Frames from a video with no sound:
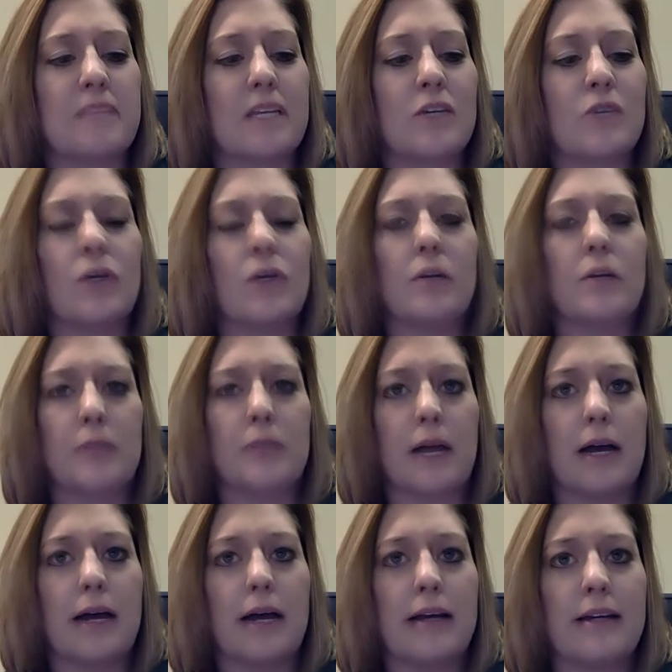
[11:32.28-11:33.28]
you can
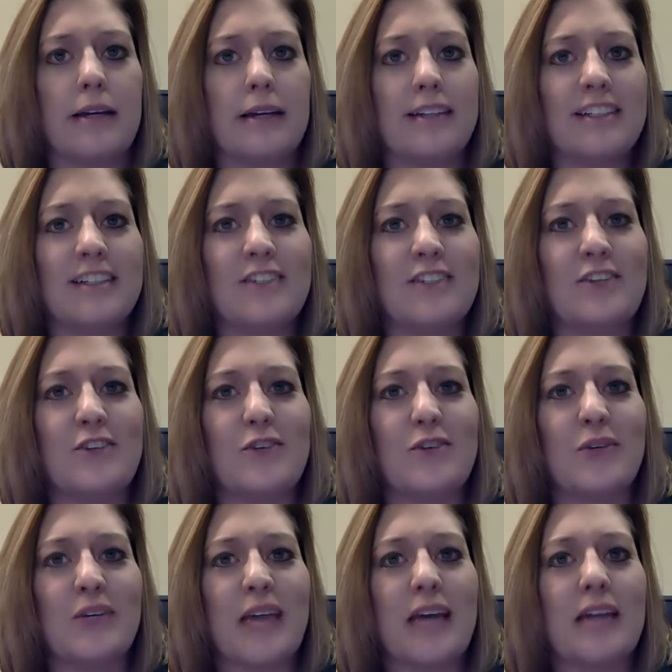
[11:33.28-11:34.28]
apply
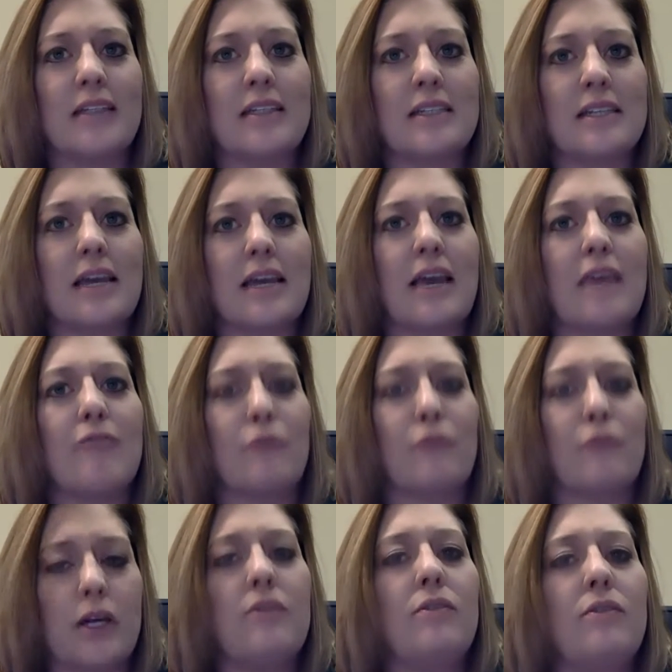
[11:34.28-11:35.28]
to get a
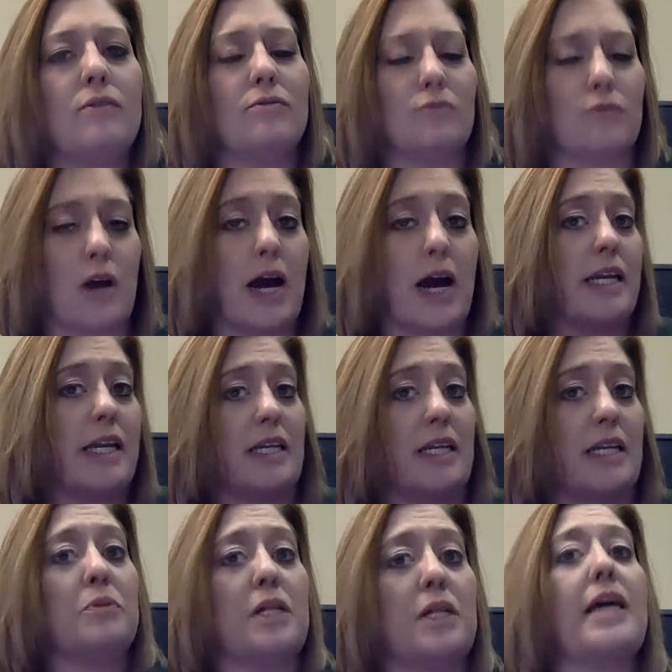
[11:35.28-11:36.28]
free ride in
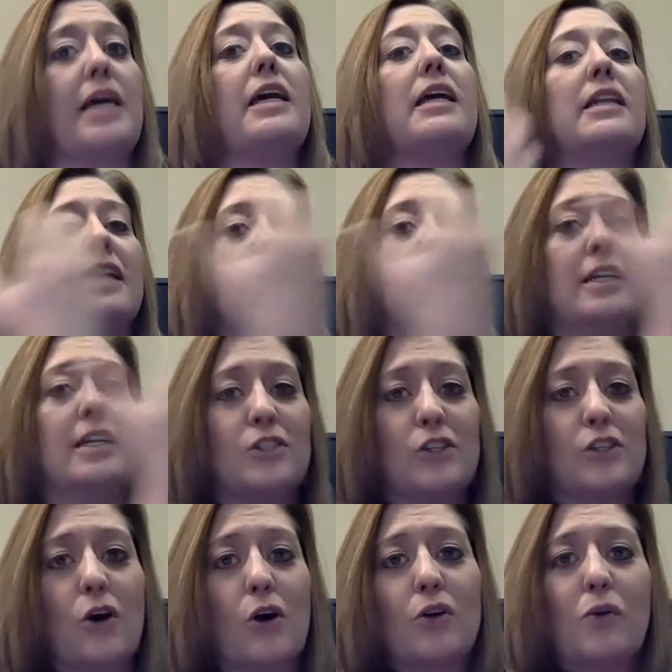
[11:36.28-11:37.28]
a plane
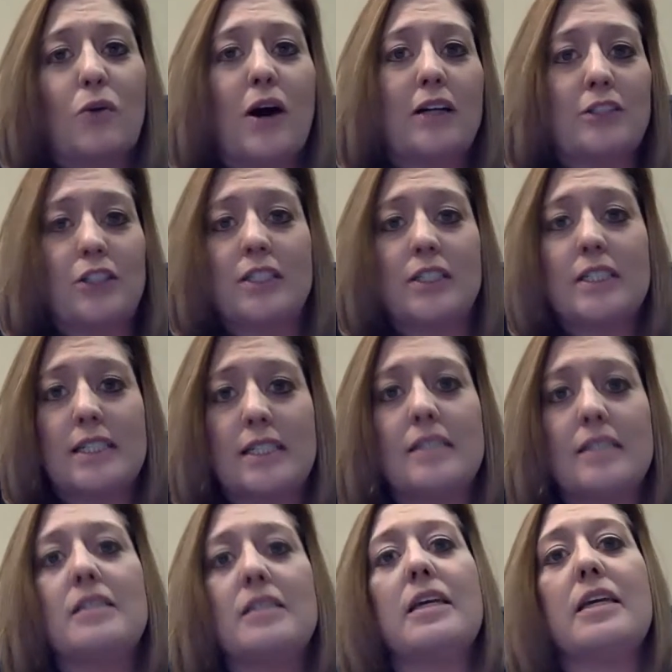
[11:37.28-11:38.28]
to go to Washington,
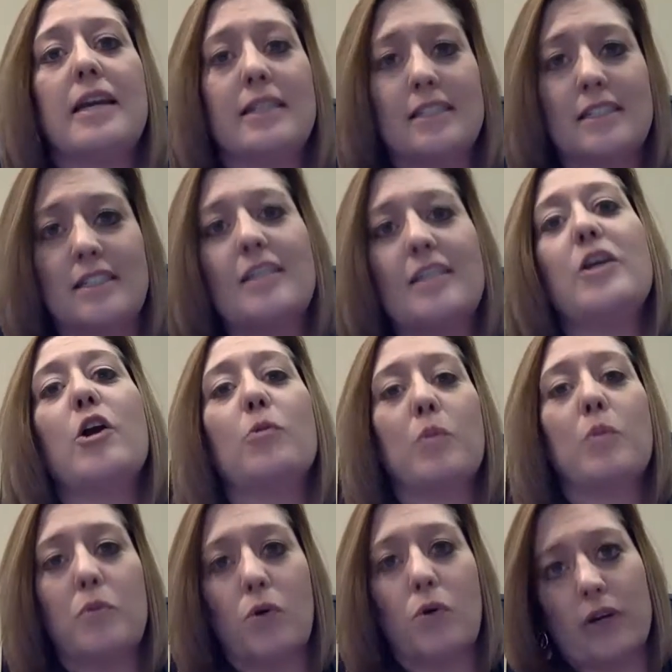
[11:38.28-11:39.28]
D.C. and see your
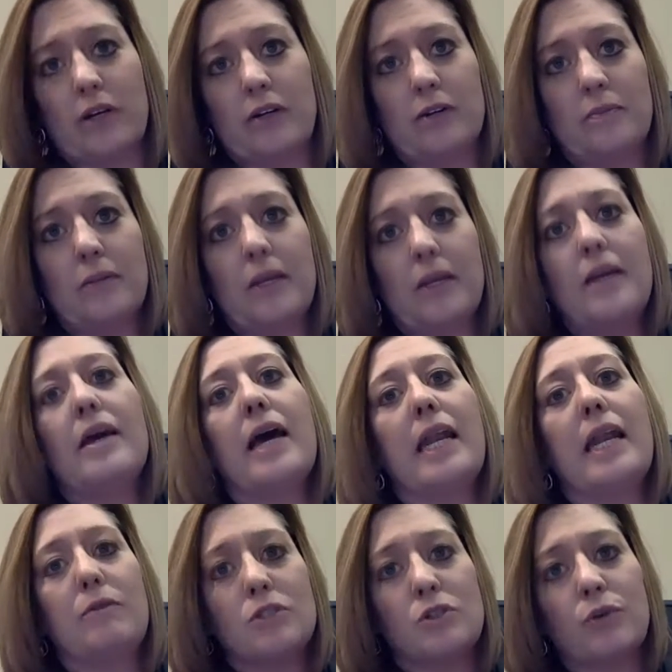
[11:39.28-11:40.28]
memorial.
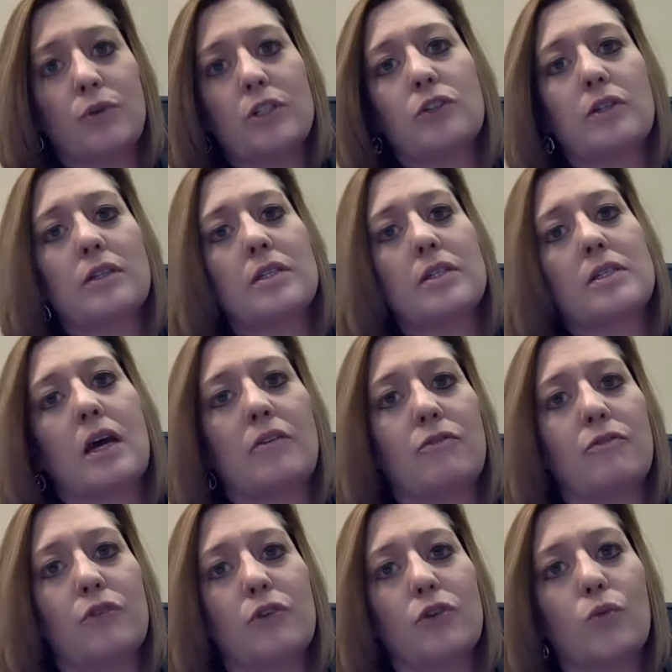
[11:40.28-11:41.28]
And it was originally
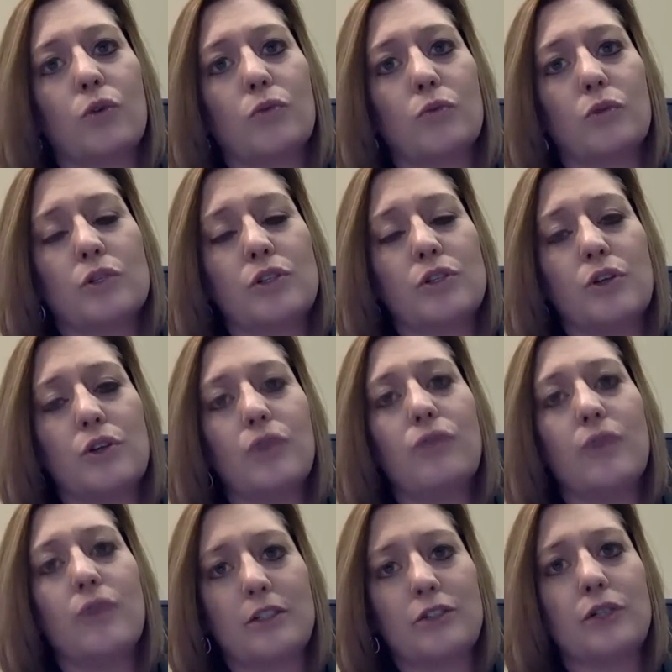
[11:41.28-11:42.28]
designed for the World War II
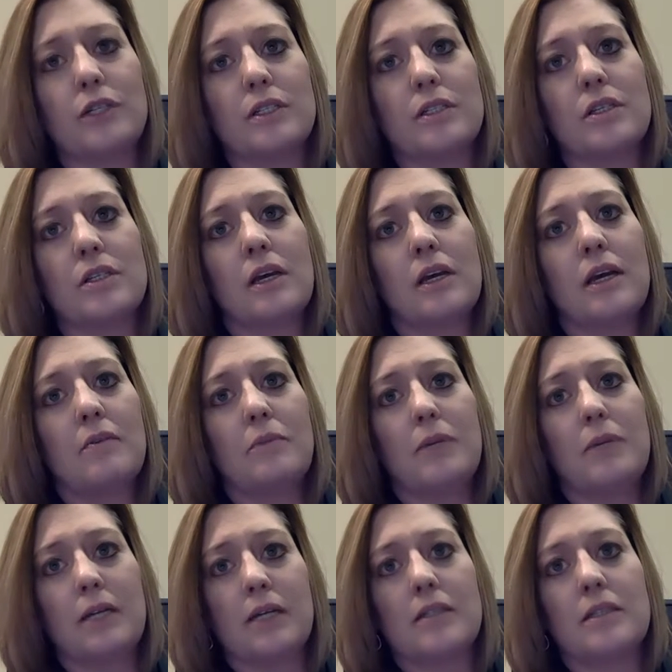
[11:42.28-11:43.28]
veterans
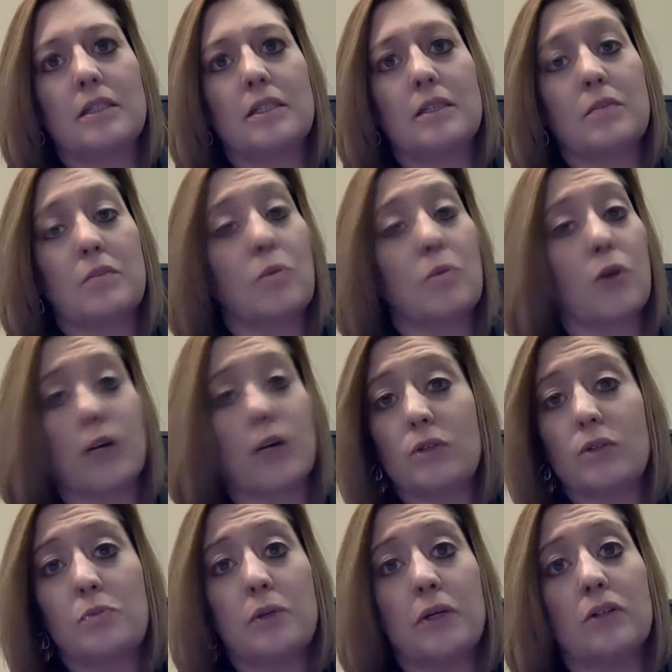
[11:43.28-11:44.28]
because the memorial
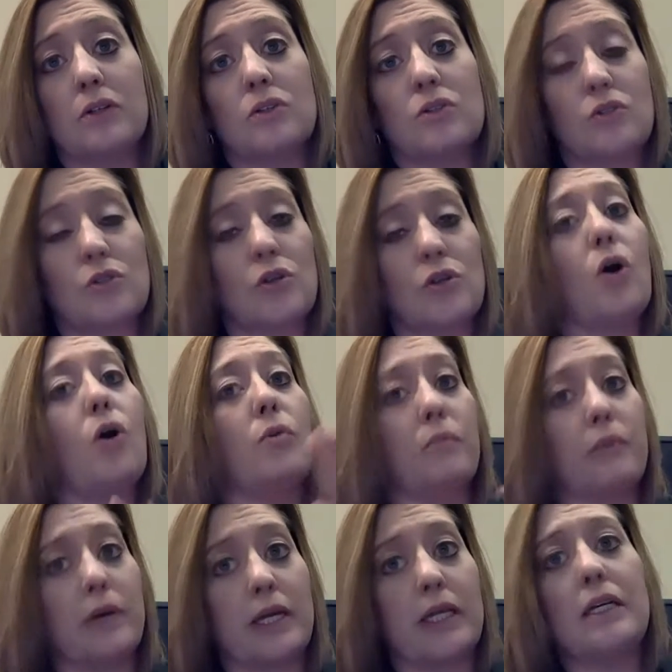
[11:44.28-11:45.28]
was built
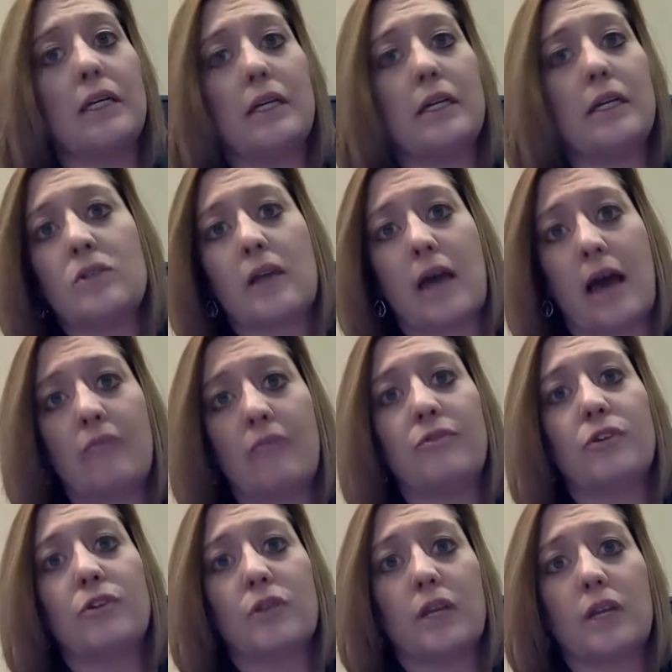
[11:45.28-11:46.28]
so many years
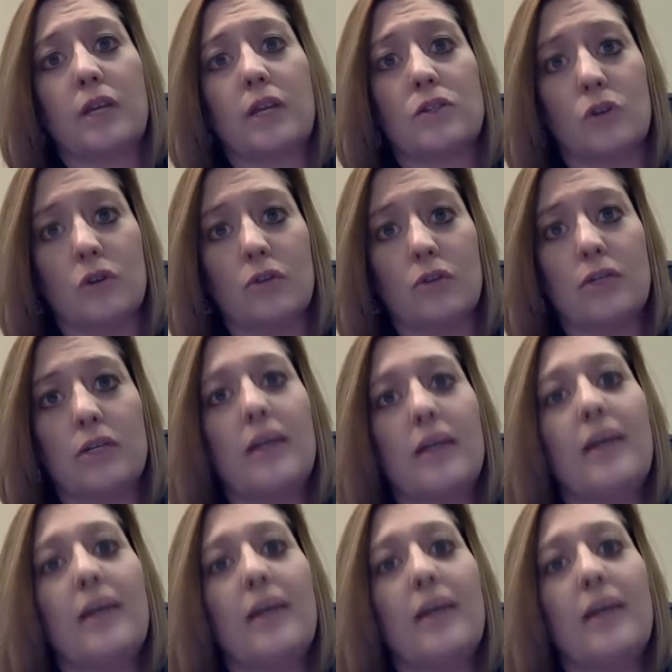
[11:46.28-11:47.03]
after they served.